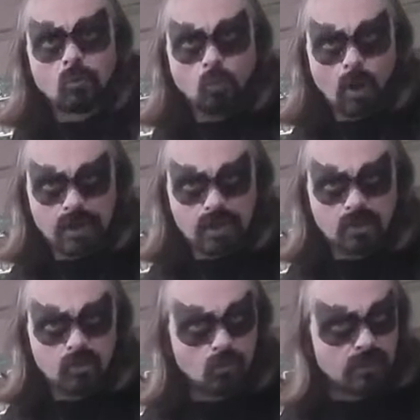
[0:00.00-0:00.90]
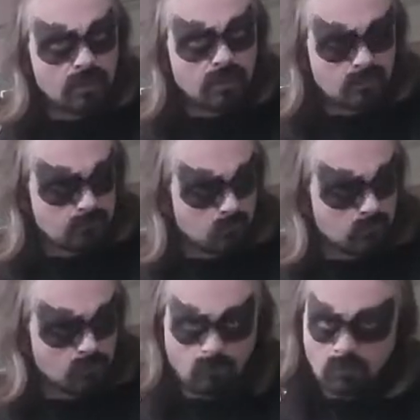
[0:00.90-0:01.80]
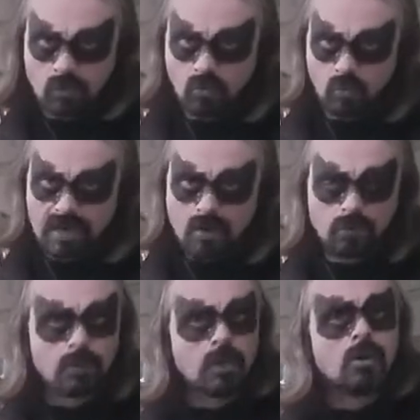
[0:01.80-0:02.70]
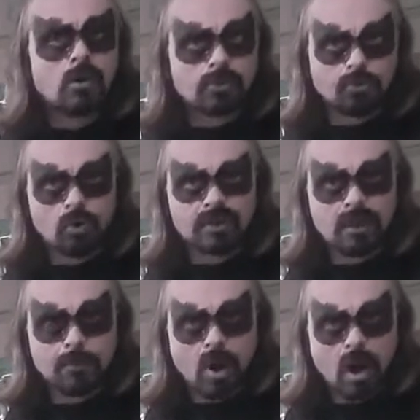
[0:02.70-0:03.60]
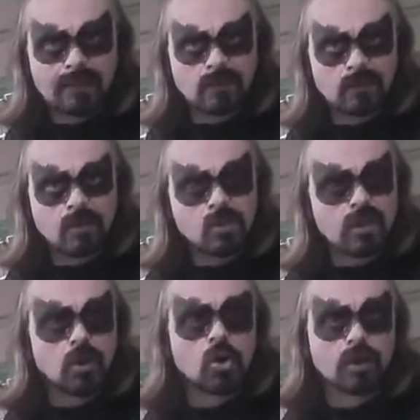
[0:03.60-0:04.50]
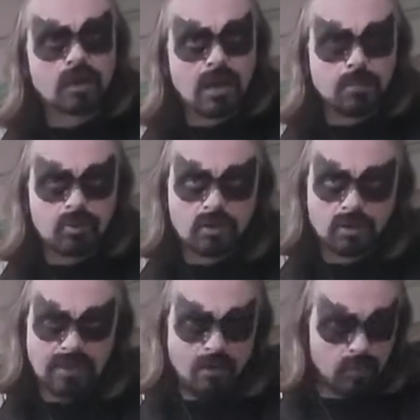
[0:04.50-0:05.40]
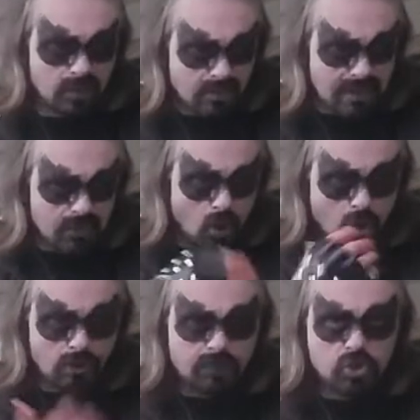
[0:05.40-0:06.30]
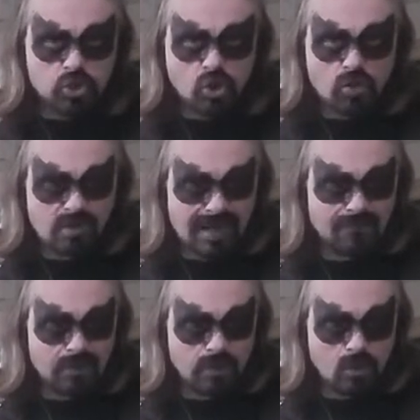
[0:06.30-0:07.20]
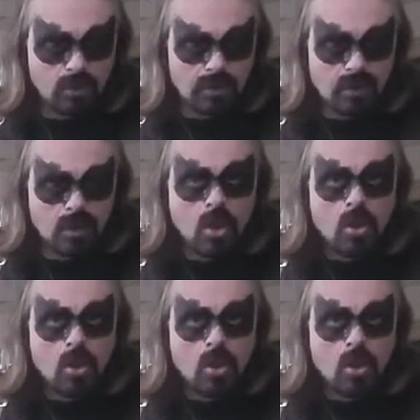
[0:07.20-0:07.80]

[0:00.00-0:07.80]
What can you do with it? Well, throw it in a pot. You can cook it up. That way you can get all of the germs and have this all,